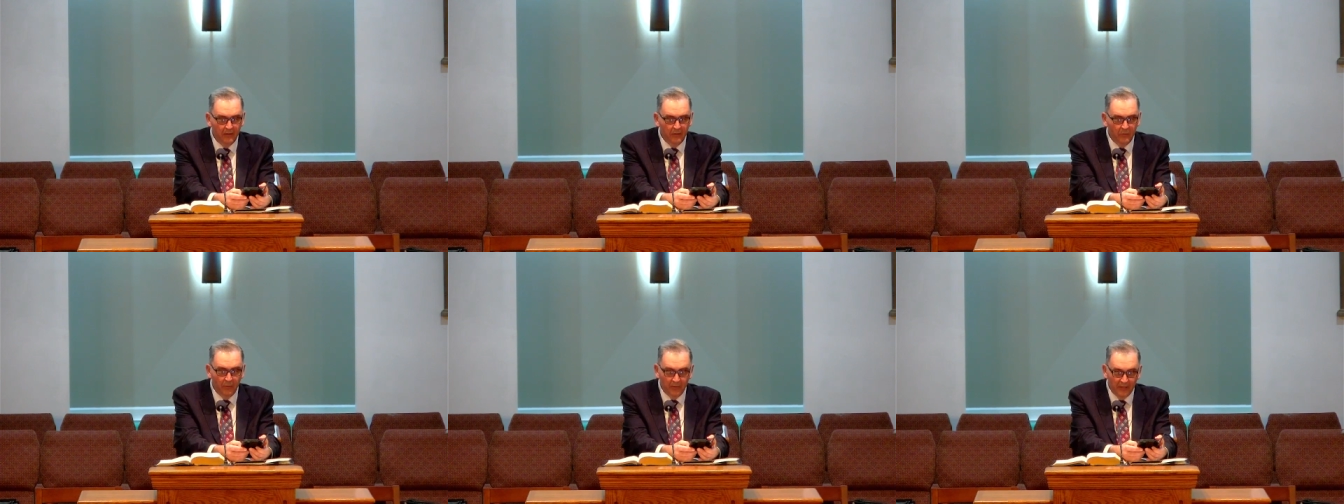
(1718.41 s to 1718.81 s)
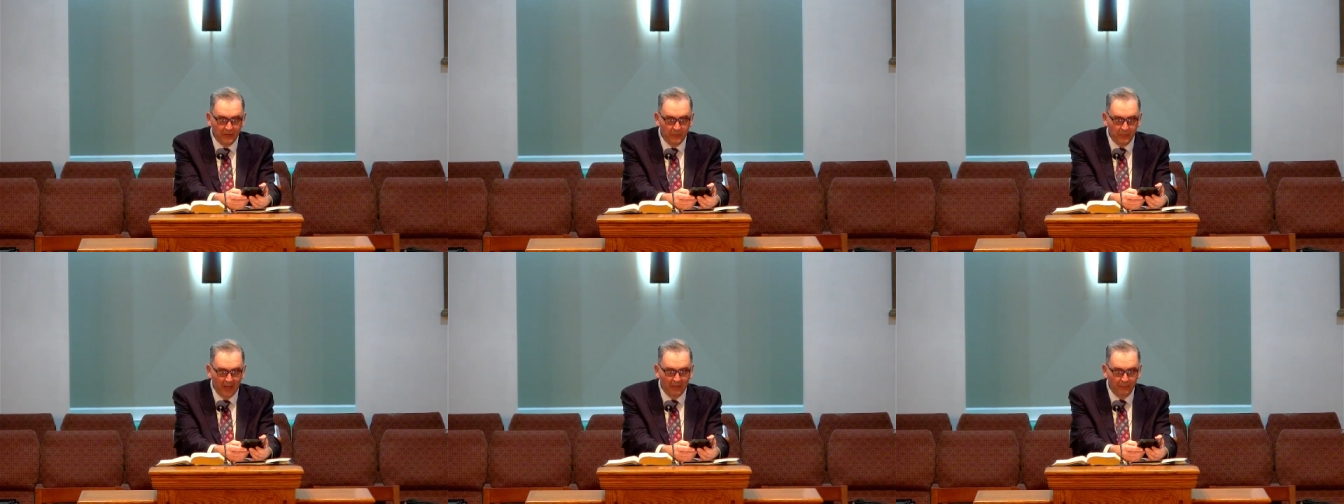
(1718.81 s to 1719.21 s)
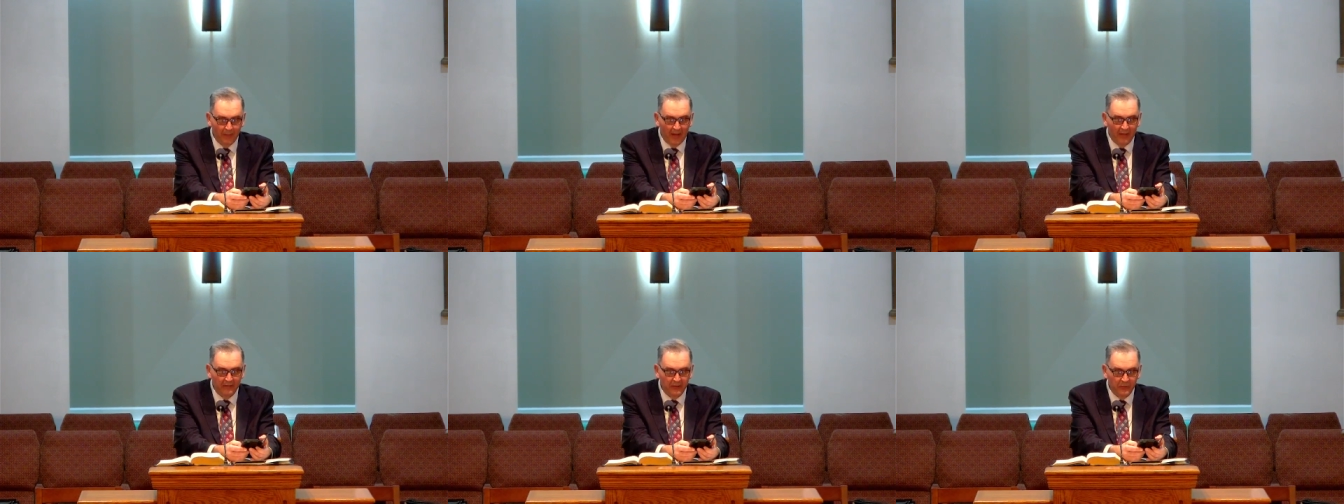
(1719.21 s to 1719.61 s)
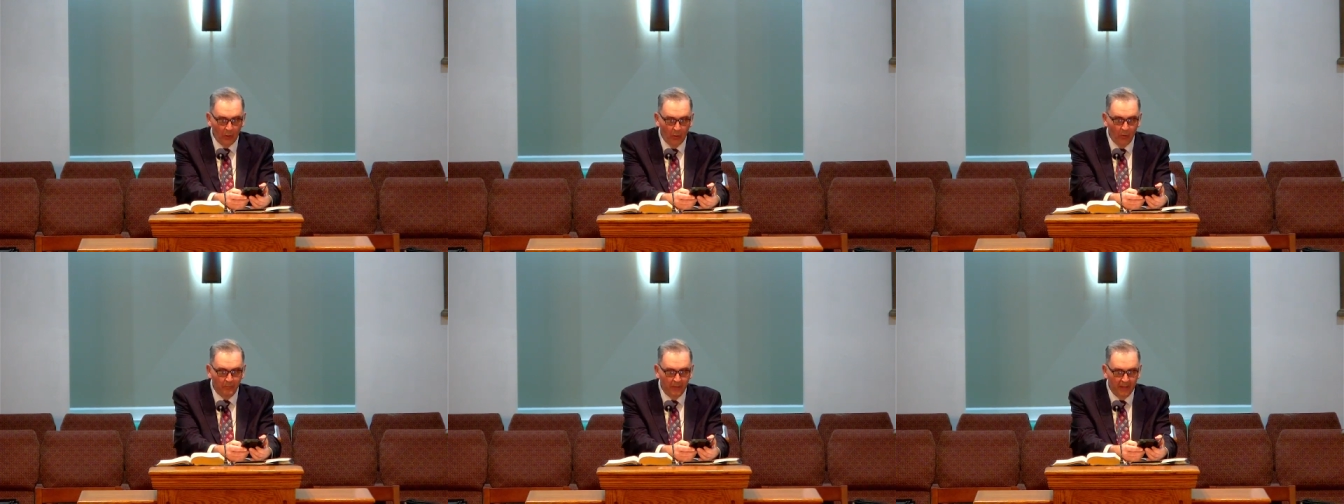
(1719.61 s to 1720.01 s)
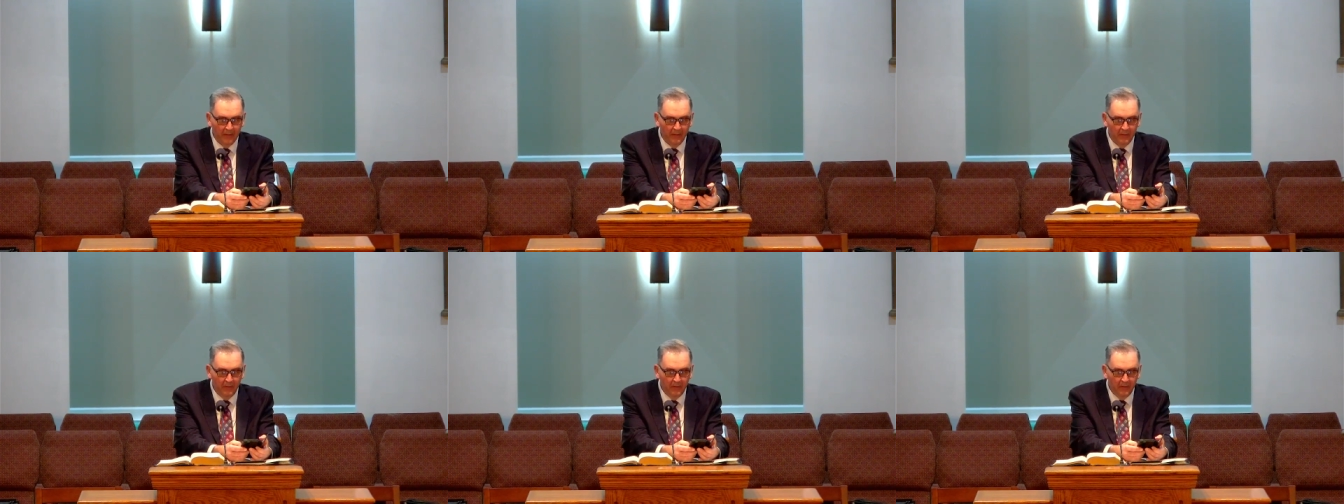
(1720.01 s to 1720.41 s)
When this man finally told me,
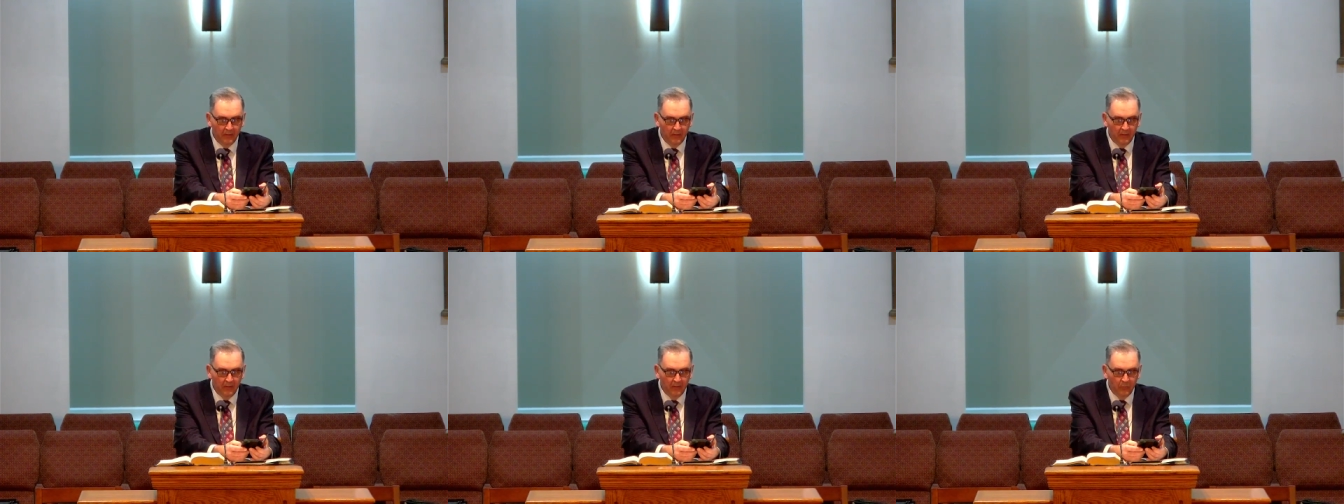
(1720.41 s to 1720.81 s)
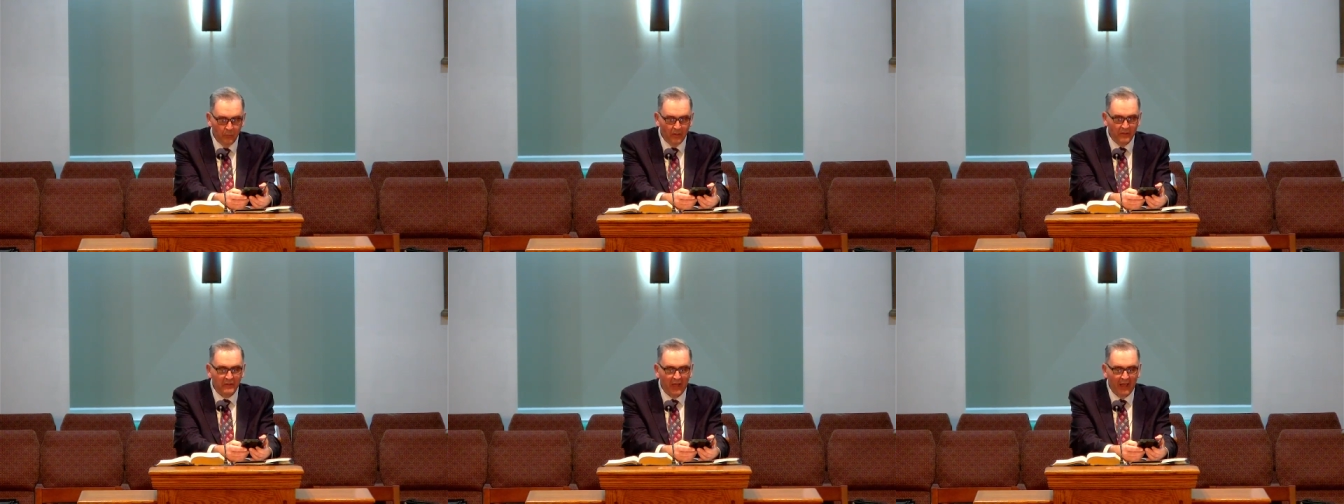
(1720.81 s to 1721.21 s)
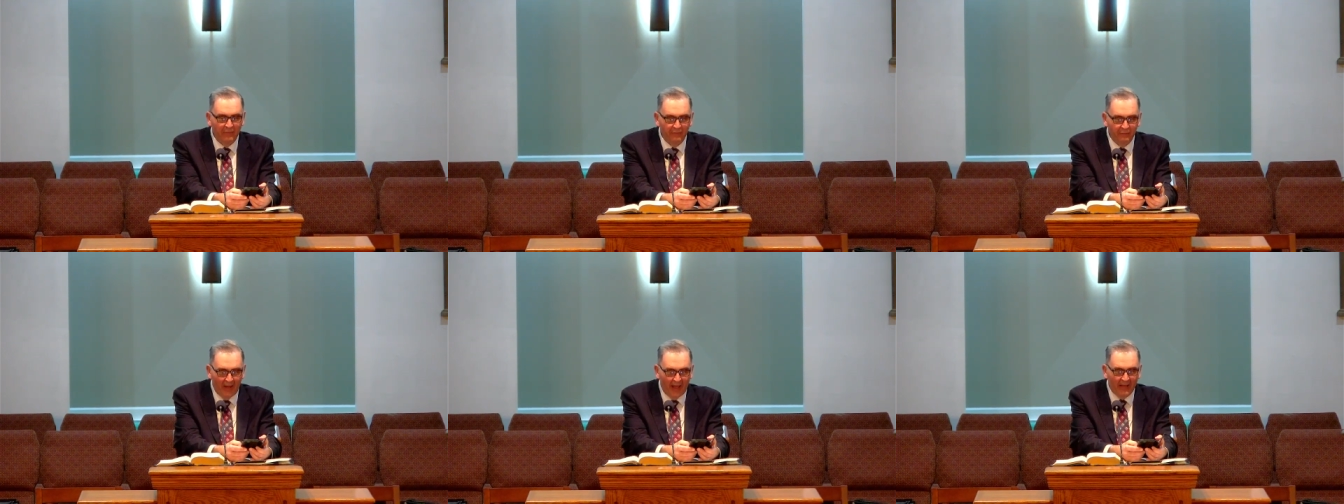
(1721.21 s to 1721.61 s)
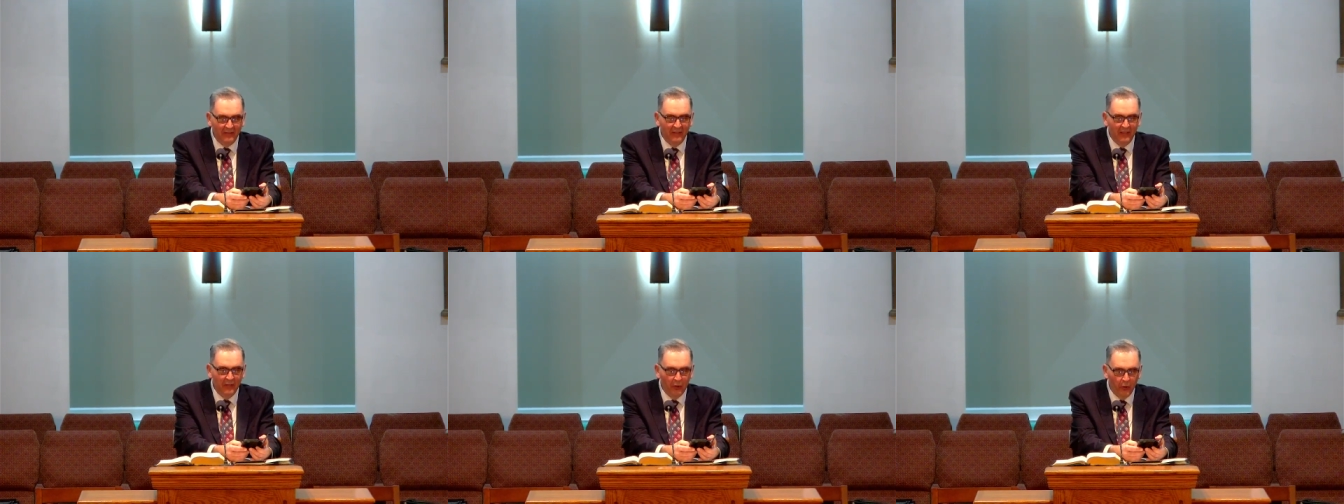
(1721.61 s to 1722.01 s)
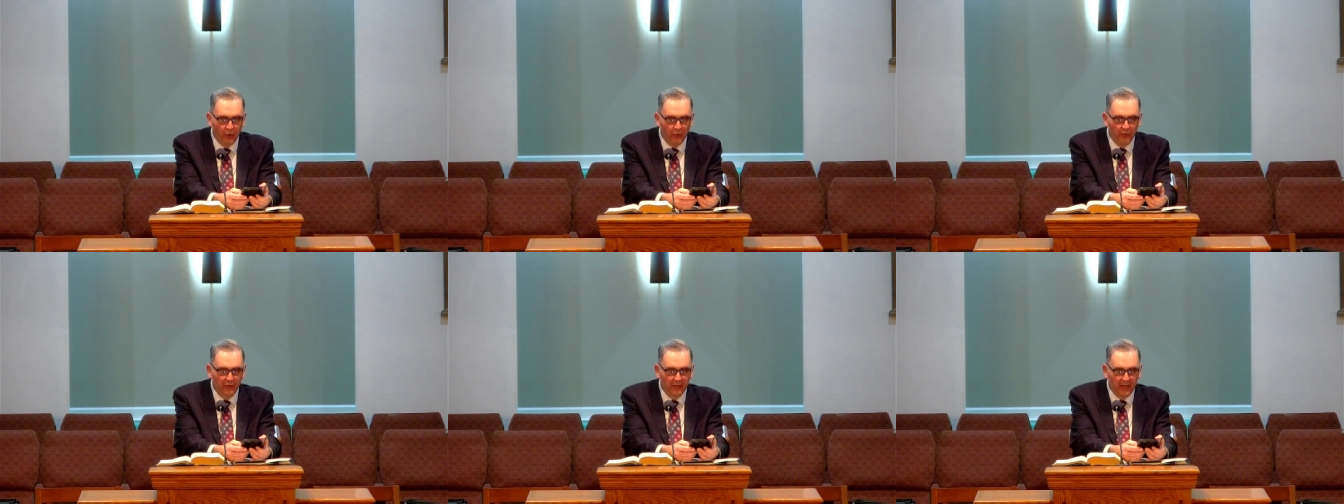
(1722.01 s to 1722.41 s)
once I finally
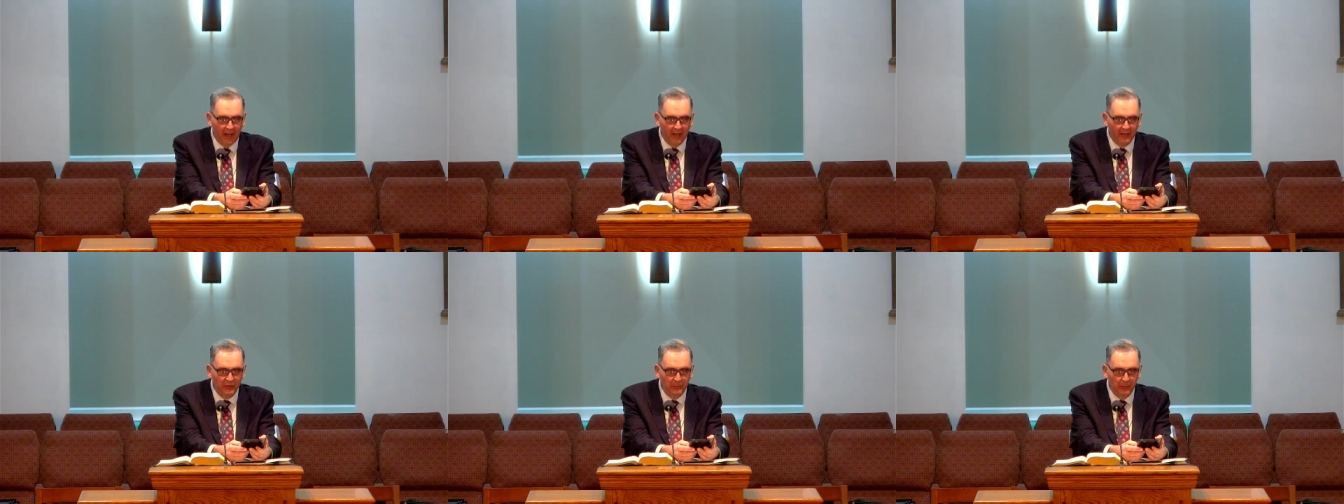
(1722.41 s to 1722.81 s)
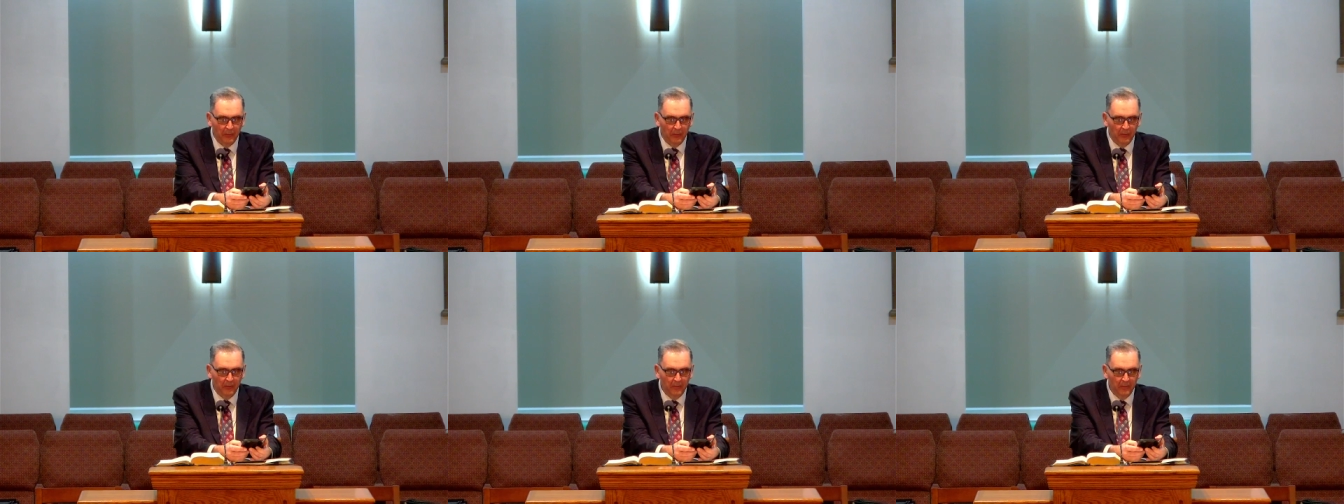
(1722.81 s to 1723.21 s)
heard the gospel,